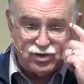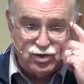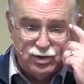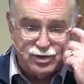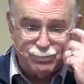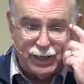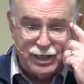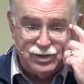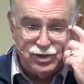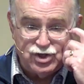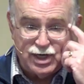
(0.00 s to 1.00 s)
fact, to
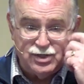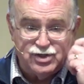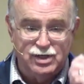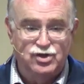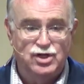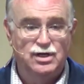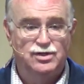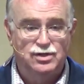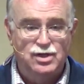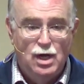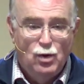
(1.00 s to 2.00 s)
explain the change that
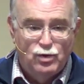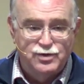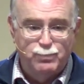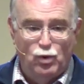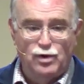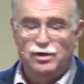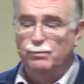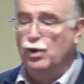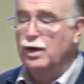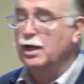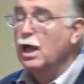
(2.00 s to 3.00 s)
Jesus was born
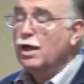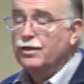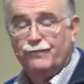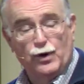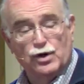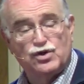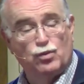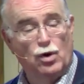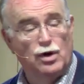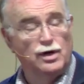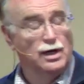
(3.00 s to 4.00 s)
to bring. The
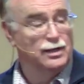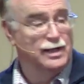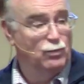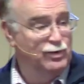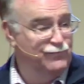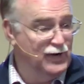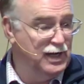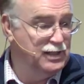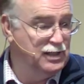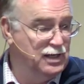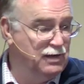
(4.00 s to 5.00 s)
first word that we
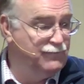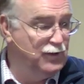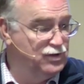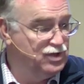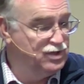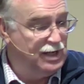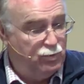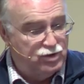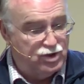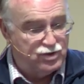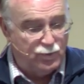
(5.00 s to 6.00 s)
find in our verses
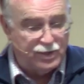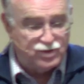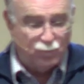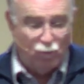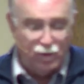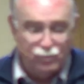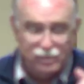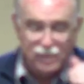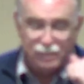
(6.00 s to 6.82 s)
that we just read is the word